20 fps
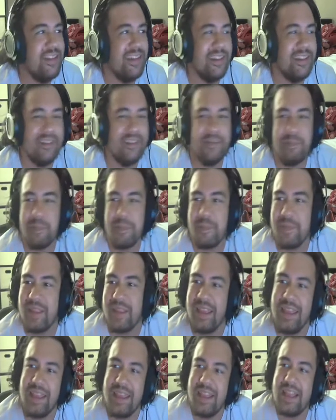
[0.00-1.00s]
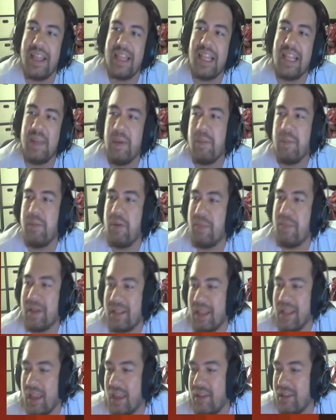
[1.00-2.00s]
do? Let me put my
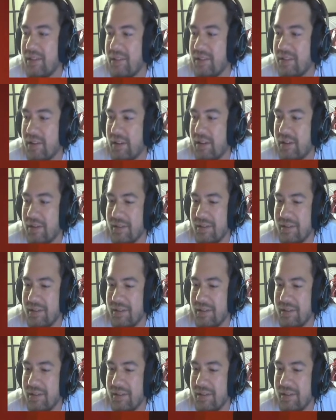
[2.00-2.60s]
glasses on.